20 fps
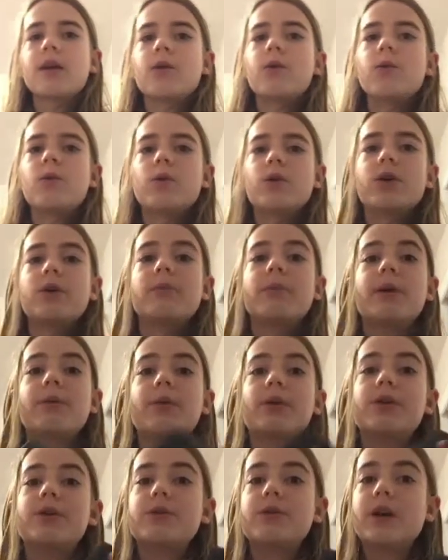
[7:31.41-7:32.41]
Or you might
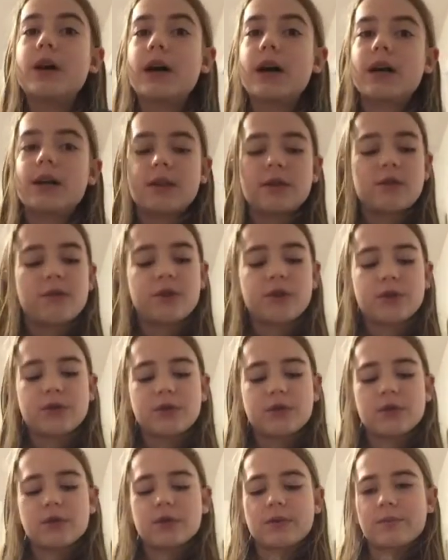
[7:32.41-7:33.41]
want to do the eyes
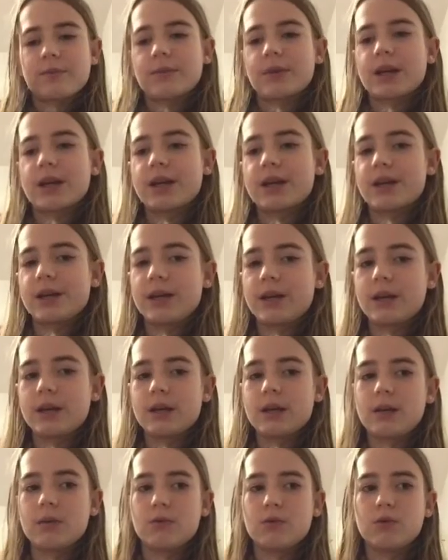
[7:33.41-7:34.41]
first. I
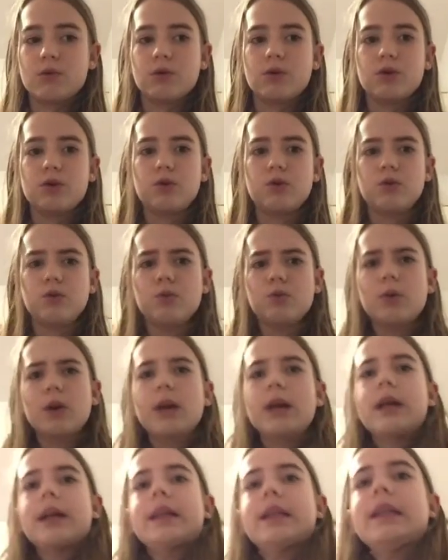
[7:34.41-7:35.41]
am going to do
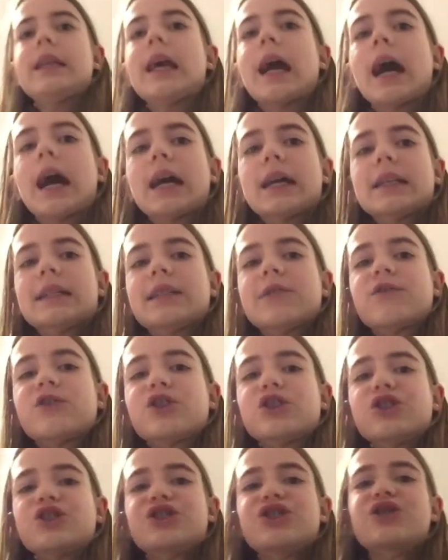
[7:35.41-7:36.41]
the eyes
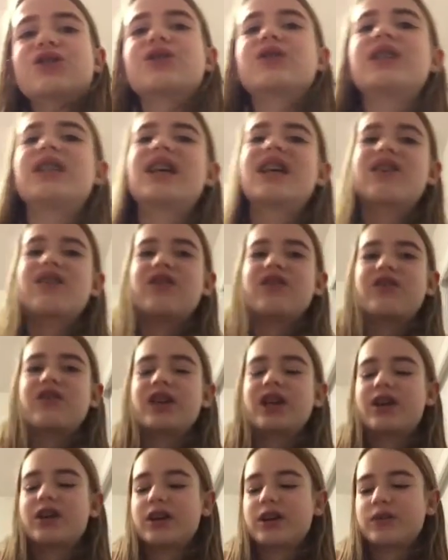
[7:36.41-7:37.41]
first, so then I can
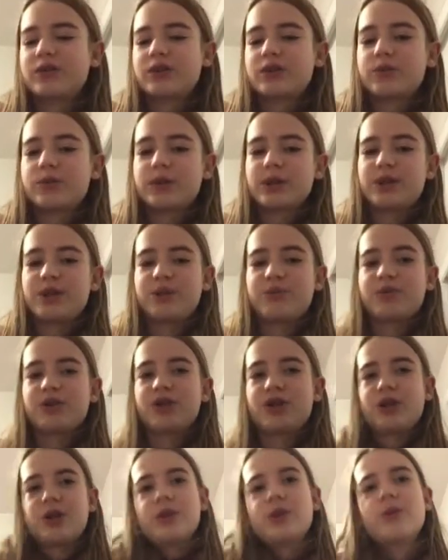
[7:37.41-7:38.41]
figure out where to put
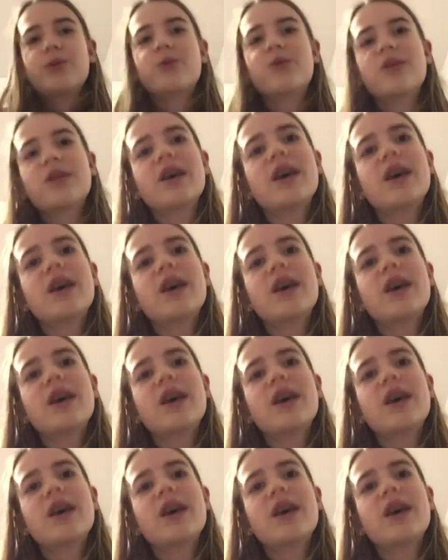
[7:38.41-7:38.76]
the nose.